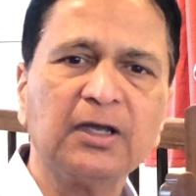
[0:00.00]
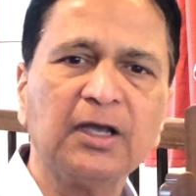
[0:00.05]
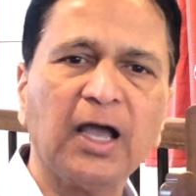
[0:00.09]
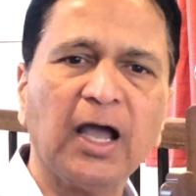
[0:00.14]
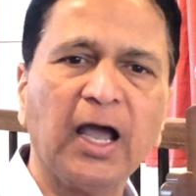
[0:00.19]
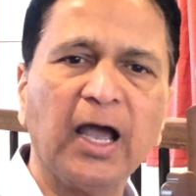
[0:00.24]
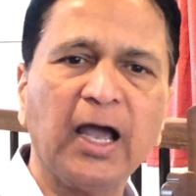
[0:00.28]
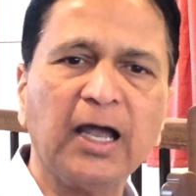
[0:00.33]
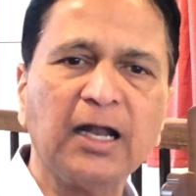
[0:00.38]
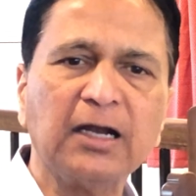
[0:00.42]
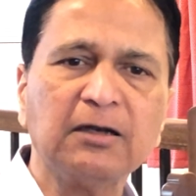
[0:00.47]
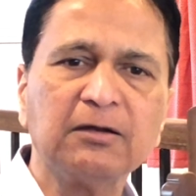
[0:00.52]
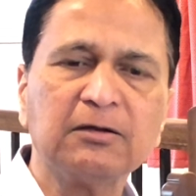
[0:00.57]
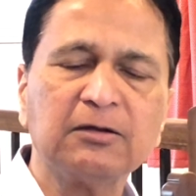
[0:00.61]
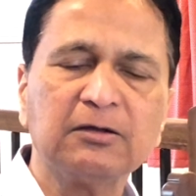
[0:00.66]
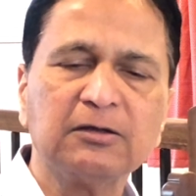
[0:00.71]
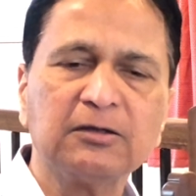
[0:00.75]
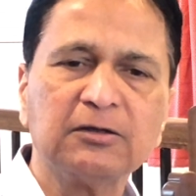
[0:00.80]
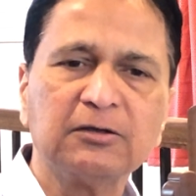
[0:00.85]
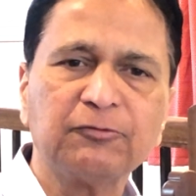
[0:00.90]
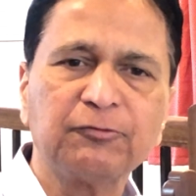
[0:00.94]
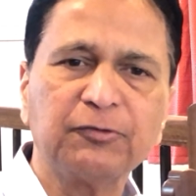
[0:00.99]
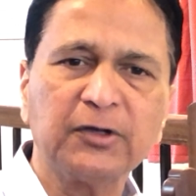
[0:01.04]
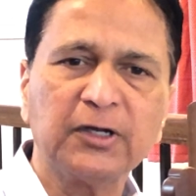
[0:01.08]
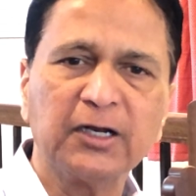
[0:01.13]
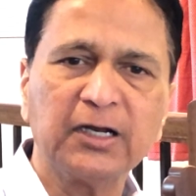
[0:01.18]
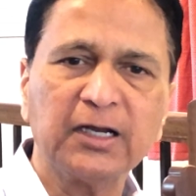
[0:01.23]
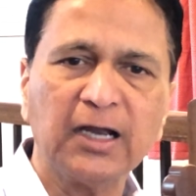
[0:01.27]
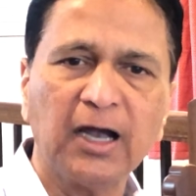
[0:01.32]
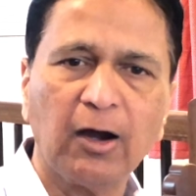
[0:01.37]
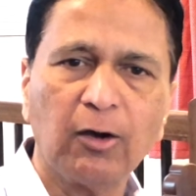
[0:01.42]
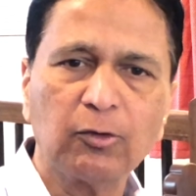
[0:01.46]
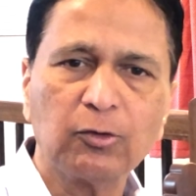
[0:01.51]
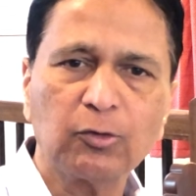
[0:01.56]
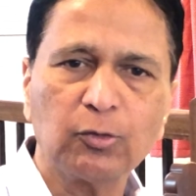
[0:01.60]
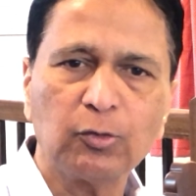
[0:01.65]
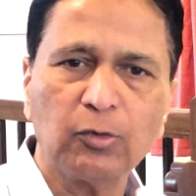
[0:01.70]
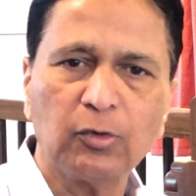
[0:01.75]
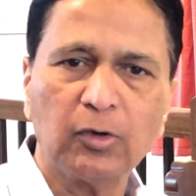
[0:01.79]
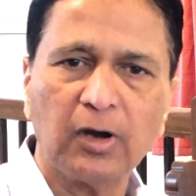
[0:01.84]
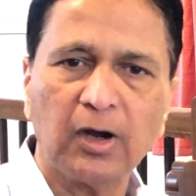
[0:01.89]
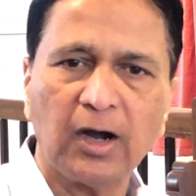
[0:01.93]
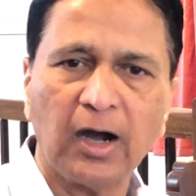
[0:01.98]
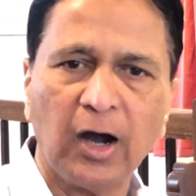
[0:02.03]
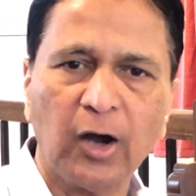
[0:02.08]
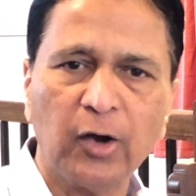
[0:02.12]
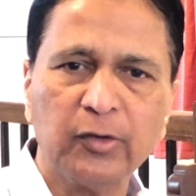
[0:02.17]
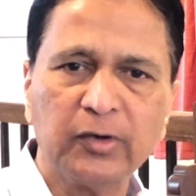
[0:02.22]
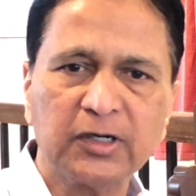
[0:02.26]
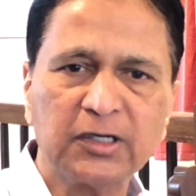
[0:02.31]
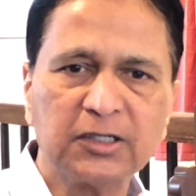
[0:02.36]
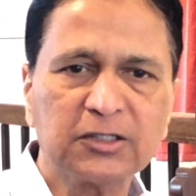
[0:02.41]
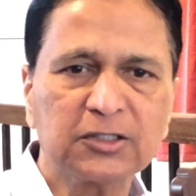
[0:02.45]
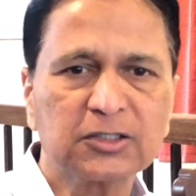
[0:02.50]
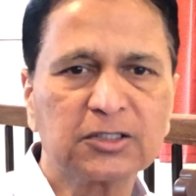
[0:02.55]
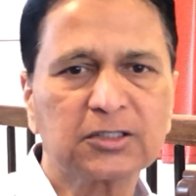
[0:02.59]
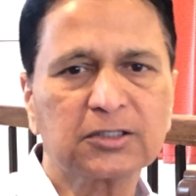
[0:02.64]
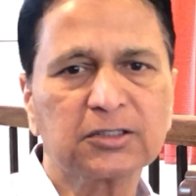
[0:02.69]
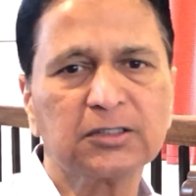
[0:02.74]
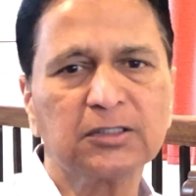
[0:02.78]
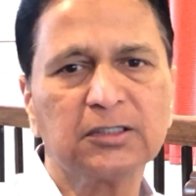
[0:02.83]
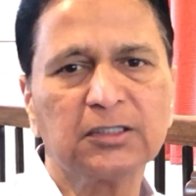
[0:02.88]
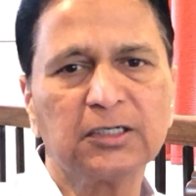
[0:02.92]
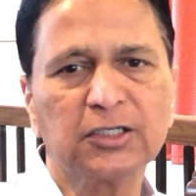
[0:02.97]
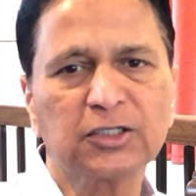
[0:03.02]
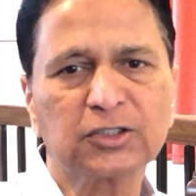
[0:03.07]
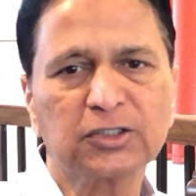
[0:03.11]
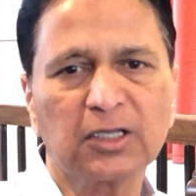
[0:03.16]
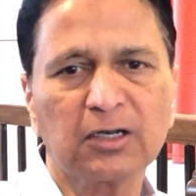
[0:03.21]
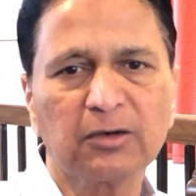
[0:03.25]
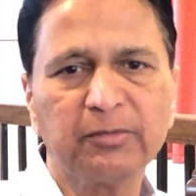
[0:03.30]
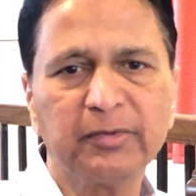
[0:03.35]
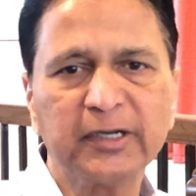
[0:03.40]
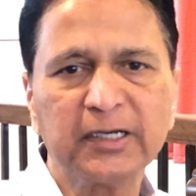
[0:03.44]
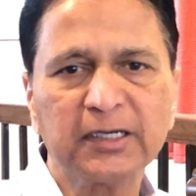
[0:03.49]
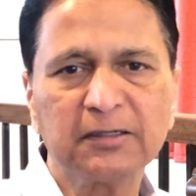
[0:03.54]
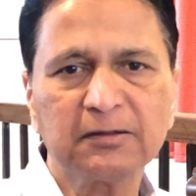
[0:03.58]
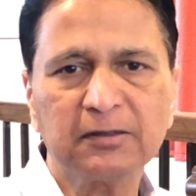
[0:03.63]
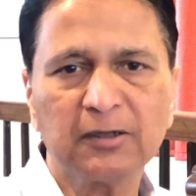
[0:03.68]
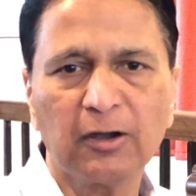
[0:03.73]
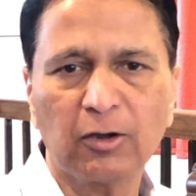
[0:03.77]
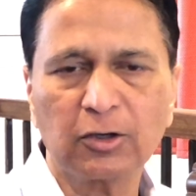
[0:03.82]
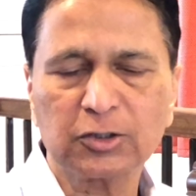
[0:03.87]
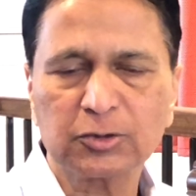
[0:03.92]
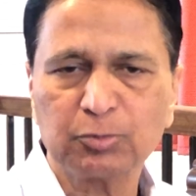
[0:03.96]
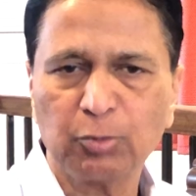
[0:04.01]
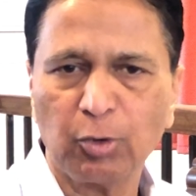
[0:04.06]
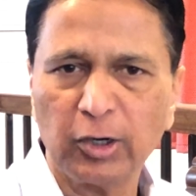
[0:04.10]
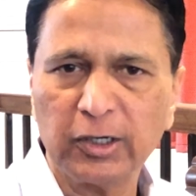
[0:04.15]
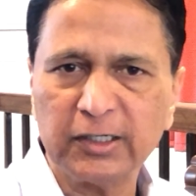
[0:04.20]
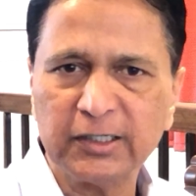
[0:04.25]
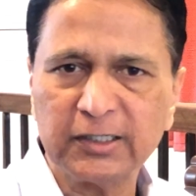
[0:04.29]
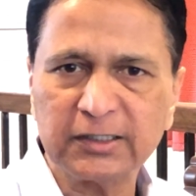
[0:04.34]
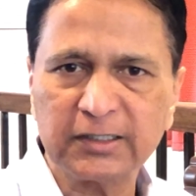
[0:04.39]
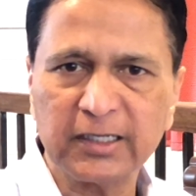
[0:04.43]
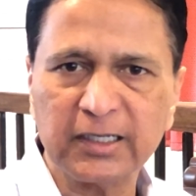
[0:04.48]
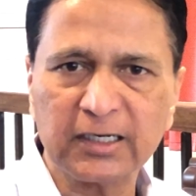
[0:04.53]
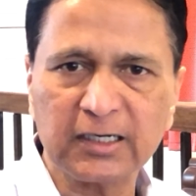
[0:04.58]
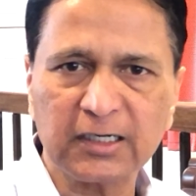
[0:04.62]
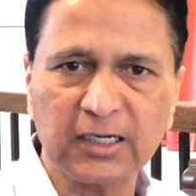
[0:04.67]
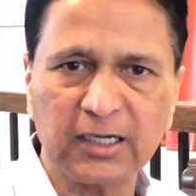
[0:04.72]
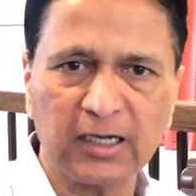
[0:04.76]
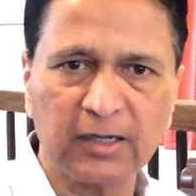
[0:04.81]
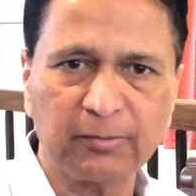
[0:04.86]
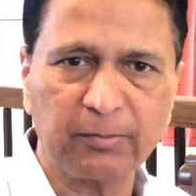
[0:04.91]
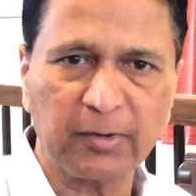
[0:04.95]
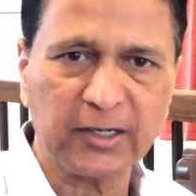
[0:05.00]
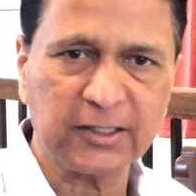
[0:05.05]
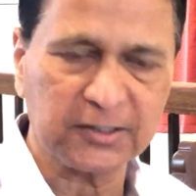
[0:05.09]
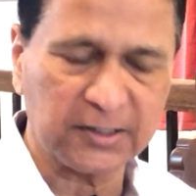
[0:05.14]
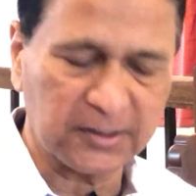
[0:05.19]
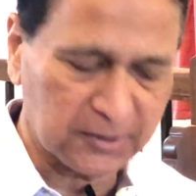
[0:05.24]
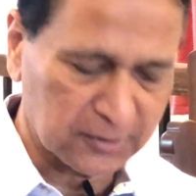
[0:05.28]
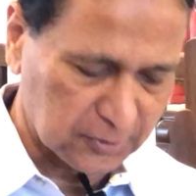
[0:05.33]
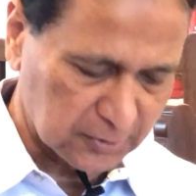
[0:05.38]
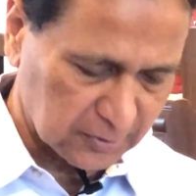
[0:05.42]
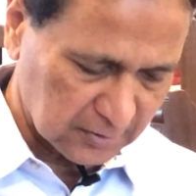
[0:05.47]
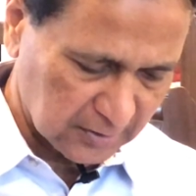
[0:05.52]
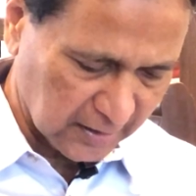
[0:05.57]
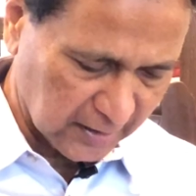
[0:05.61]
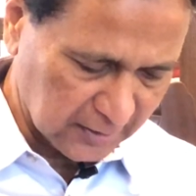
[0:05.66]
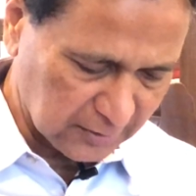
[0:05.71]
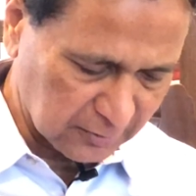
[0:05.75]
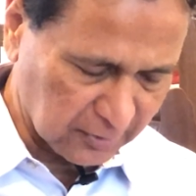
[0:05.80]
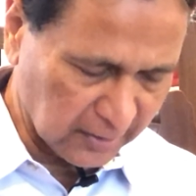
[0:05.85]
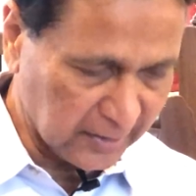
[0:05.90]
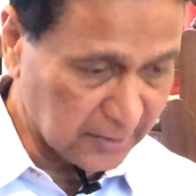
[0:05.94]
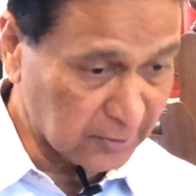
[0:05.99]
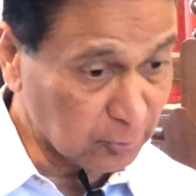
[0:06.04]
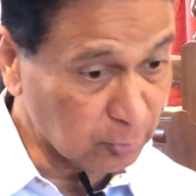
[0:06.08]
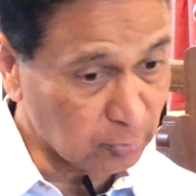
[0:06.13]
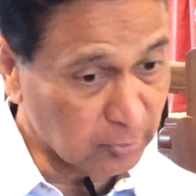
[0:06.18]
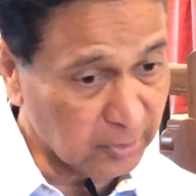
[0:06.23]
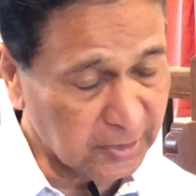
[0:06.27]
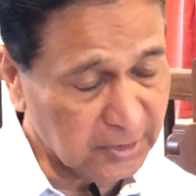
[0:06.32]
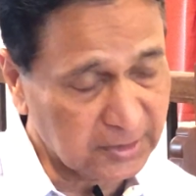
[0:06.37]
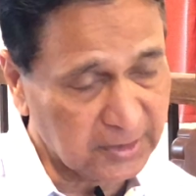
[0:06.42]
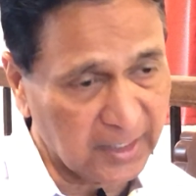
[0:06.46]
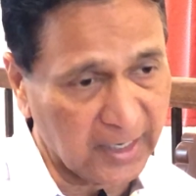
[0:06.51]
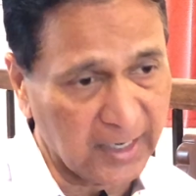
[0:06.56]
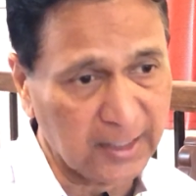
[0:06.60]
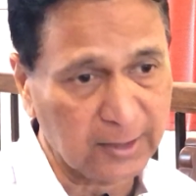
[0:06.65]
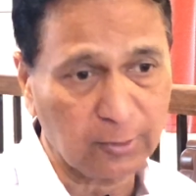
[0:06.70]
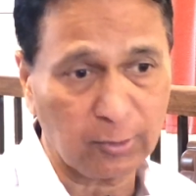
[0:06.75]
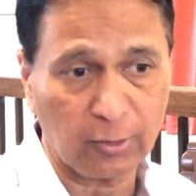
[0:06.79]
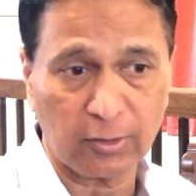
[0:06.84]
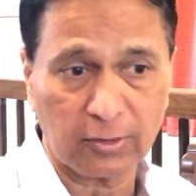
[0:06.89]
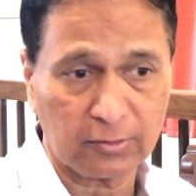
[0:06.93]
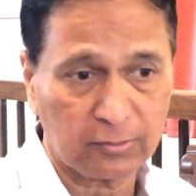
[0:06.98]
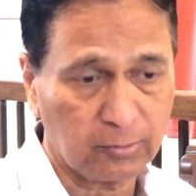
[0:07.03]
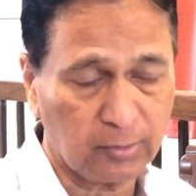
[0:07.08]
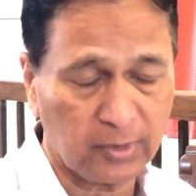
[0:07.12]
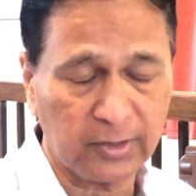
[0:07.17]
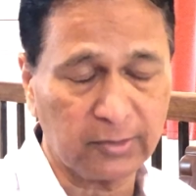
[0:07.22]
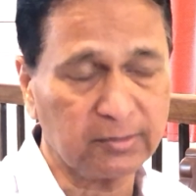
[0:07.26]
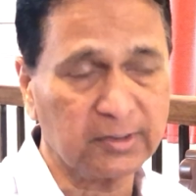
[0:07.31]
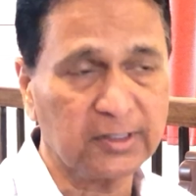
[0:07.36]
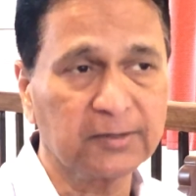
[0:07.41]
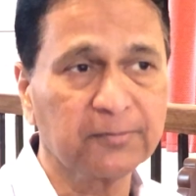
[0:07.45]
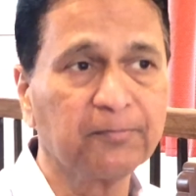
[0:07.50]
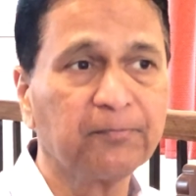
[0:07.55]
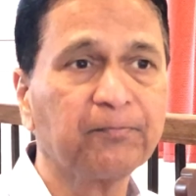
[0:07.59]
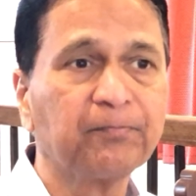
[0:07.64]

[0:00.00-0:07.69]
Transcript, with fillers: and figuring out how it is disturbing or spoiling their present and trying to treat that or whatever.